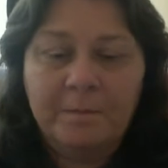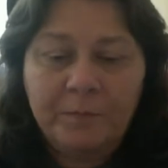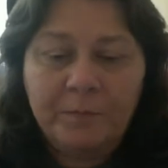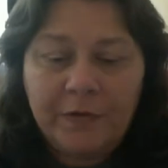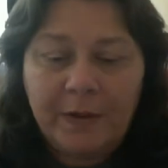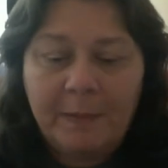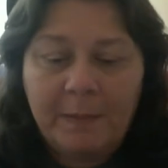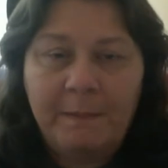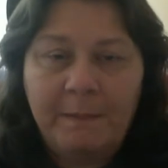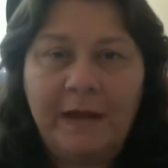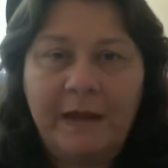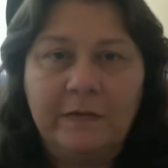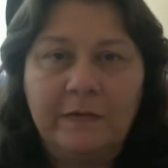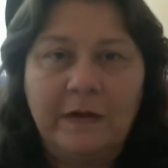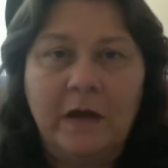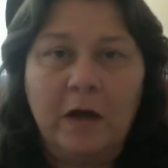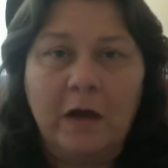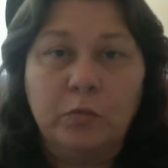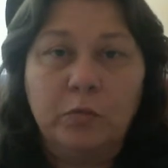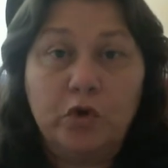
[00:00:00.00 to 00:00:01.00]
that makes
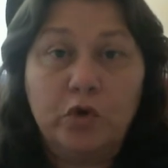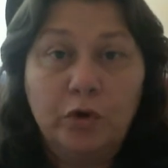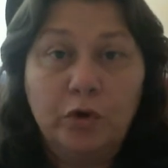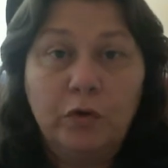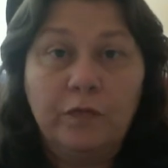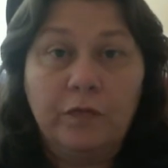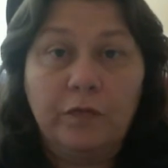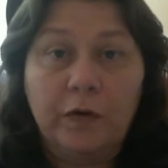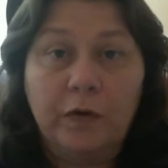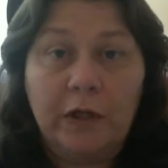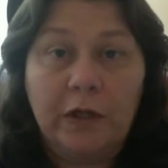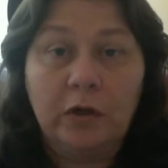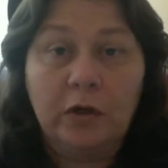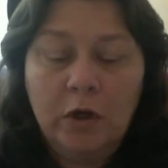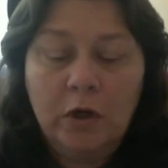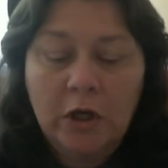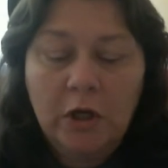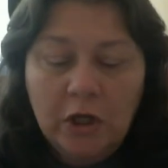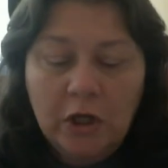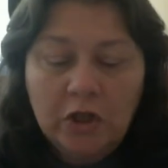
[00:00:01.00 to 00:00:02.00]
it come true for you,
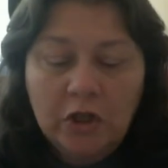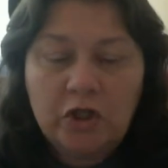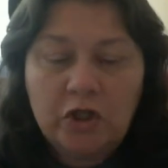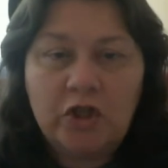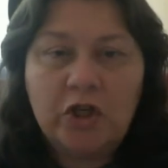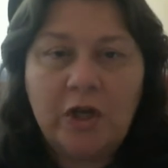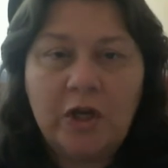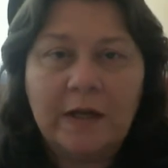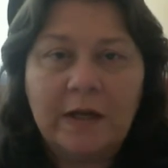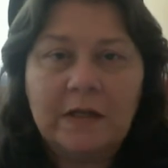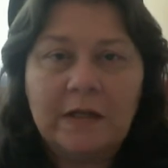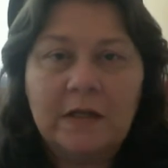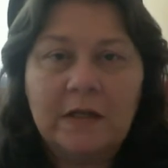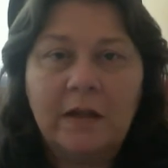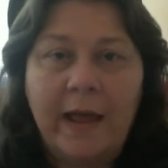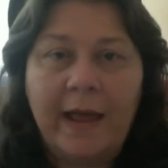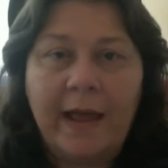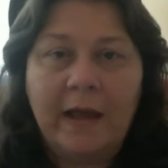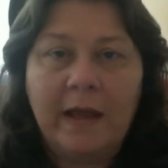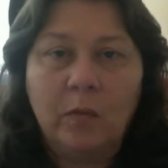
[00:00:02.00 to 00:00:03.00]
just
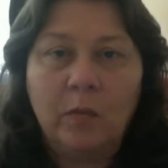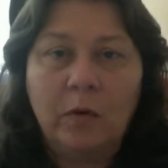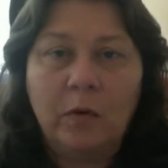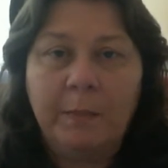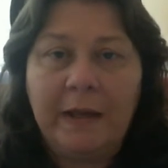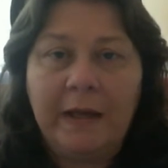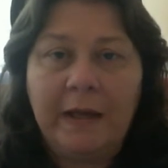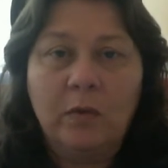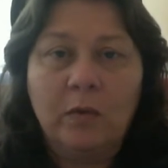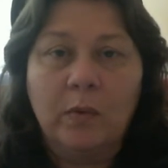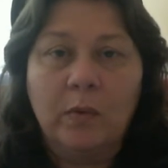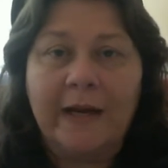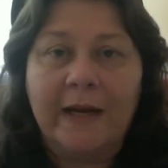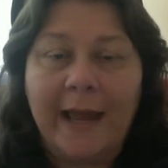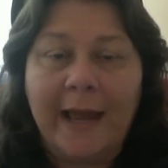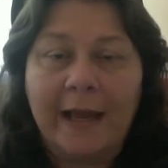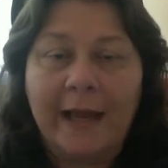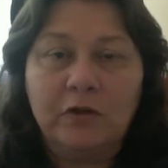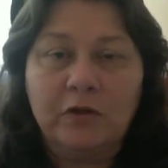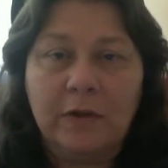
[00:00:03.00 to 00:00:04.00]
like it will be when it
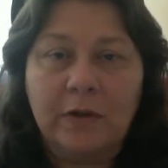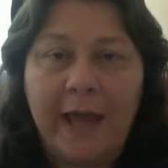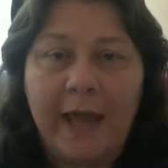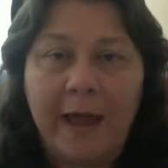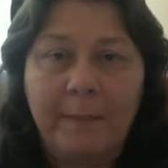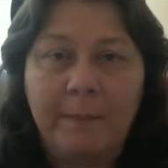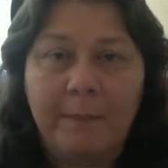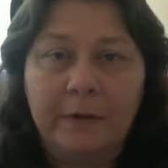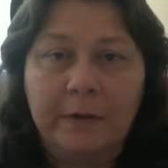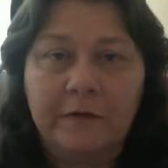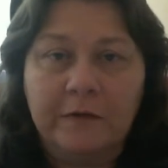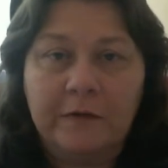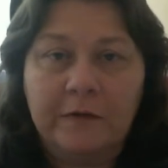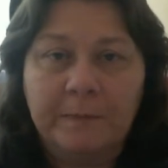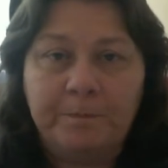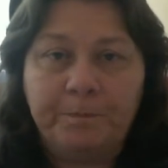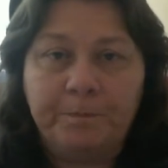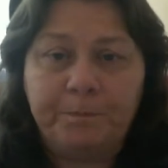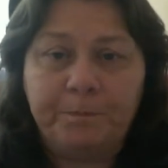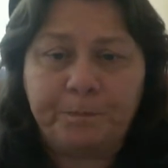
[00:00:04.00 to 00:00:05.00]
actually happens.
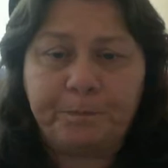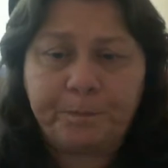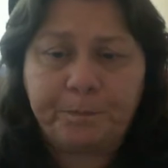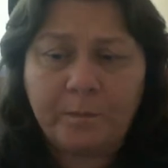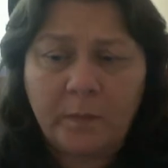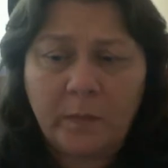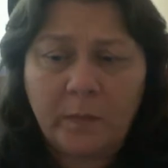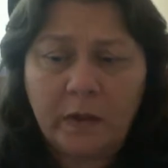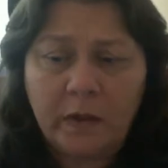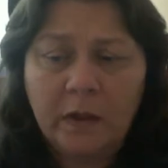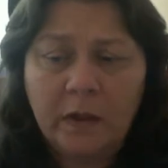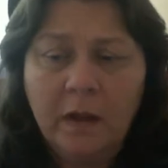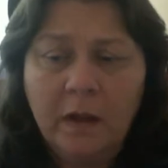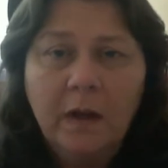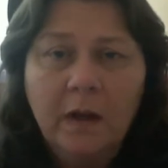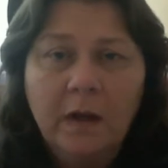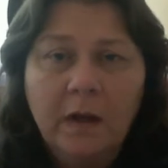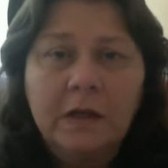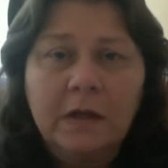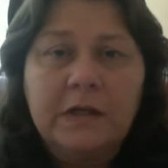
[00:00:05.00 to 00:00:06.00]

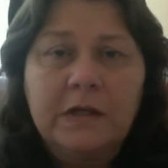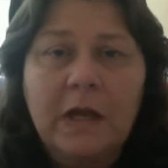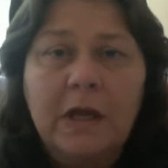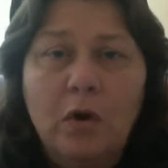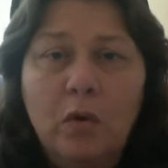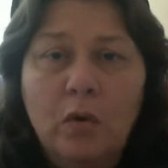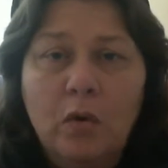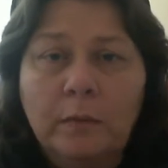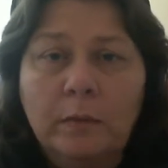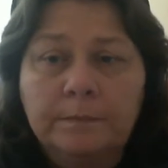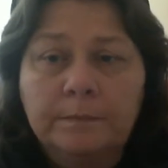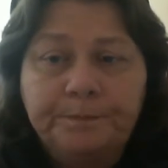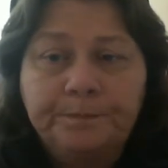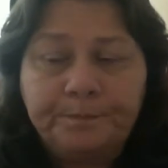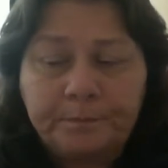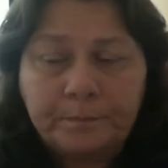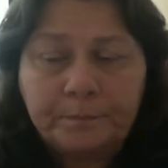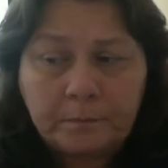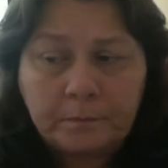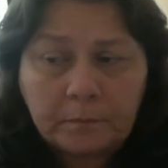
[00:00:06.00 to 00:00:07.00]
So
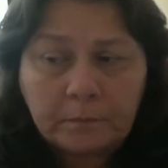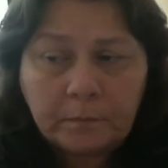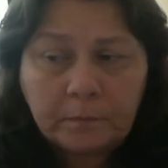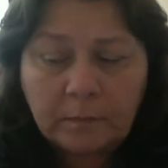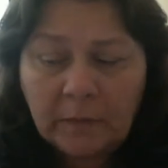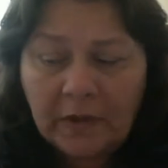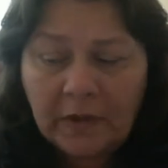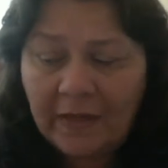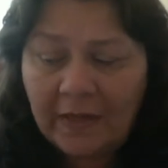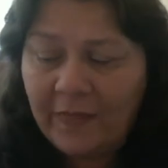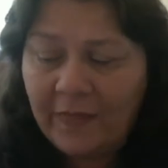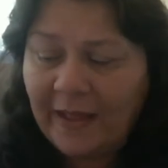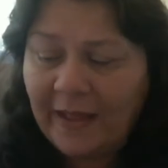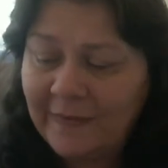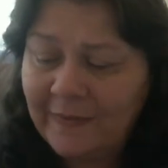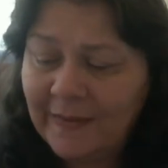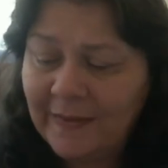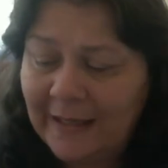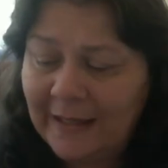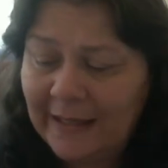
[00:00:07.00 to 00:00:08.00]
that's
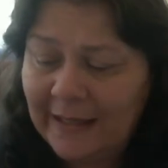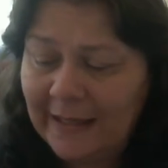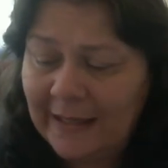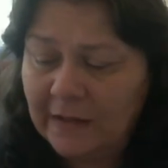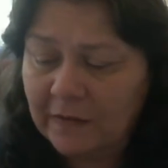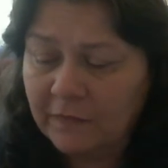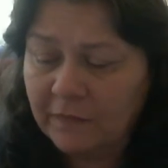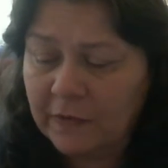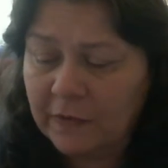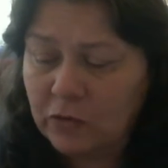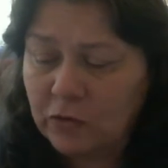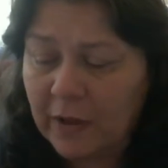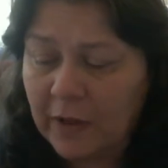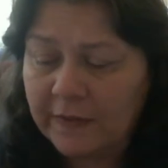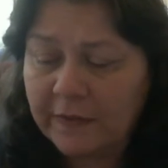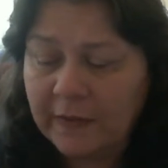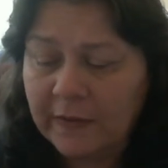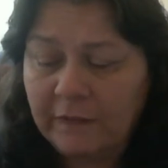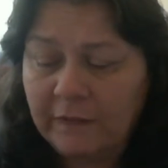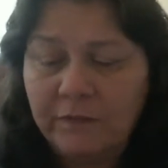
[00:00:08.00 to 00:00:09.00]
the key to
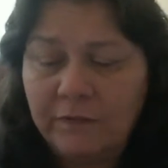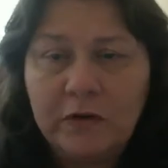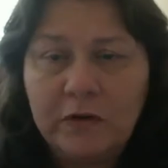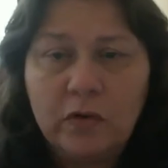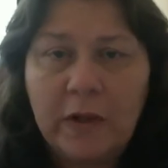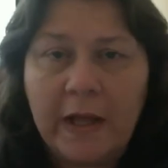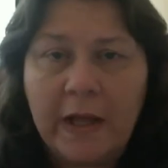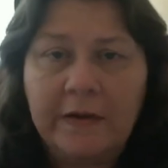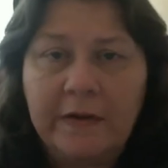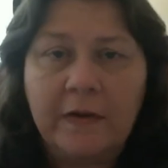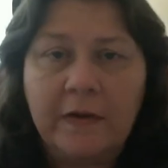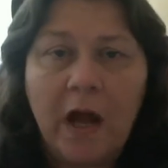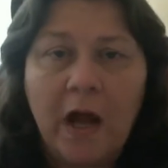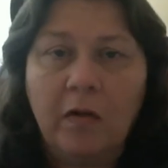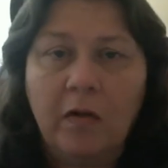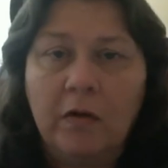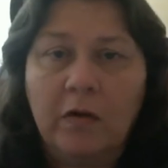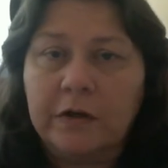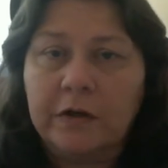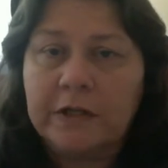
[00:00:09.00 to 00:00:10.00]
visualizing. Visualize
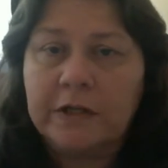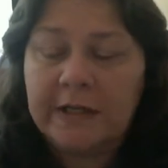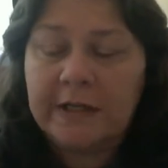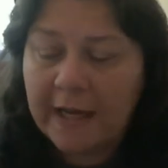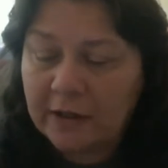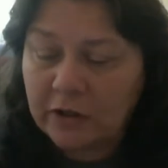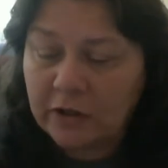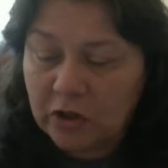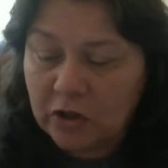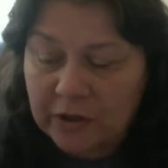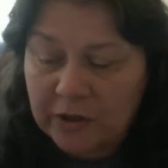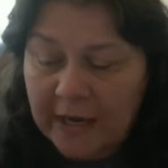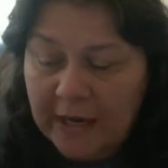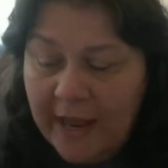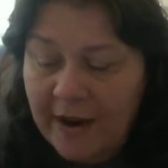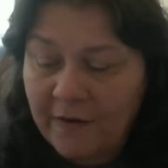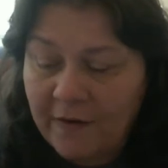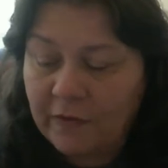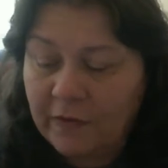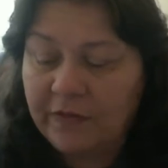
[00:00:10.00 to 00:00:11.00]
colors, textures,
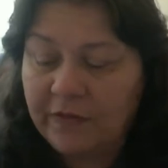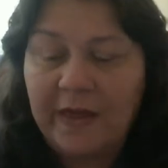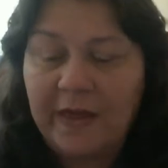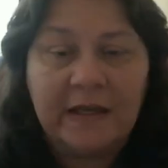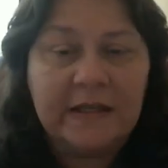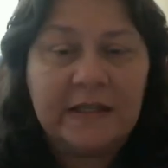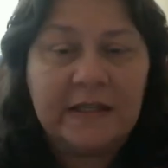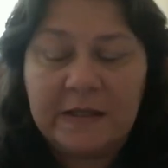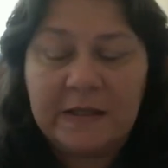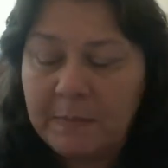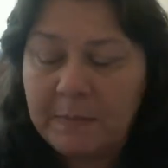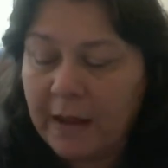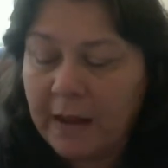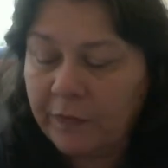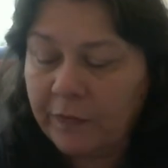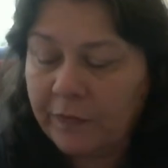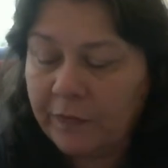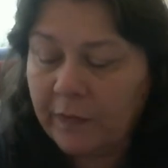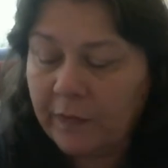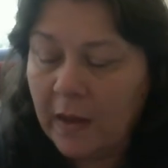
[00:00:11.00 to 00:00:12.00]
everything,
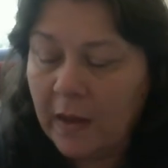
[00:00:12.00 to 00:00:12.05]
smells.